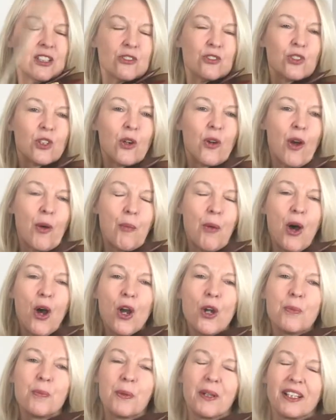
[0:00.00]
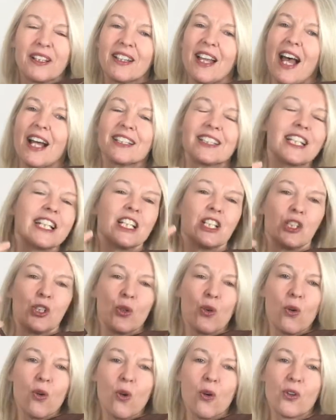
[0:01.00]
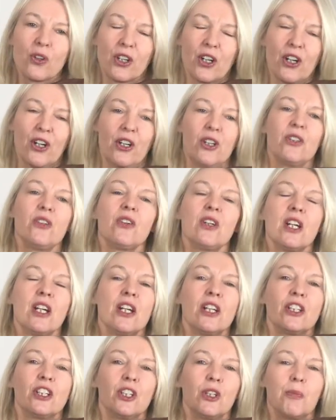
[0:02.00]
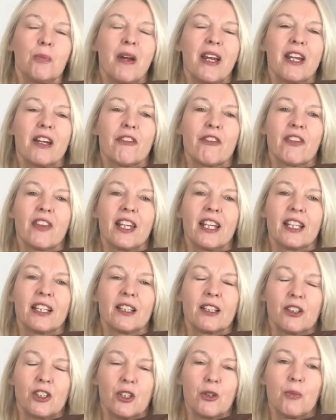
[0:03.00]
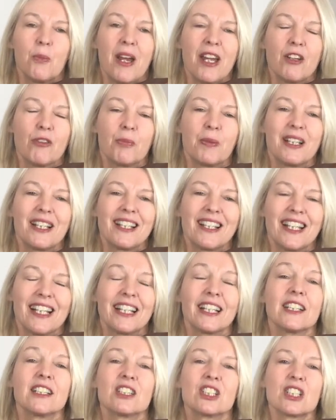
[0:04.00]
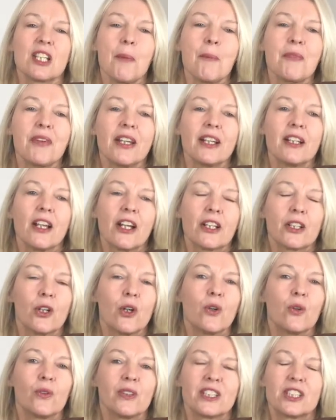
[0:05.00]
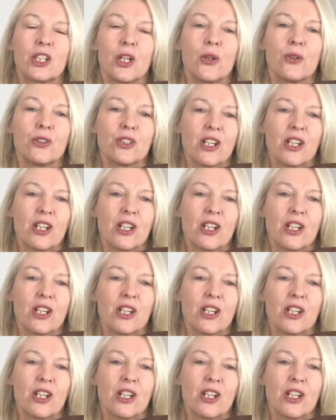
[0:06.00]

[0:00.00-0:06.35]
So I'm hoping that in your go, you may have been thinking something like, oh, it goes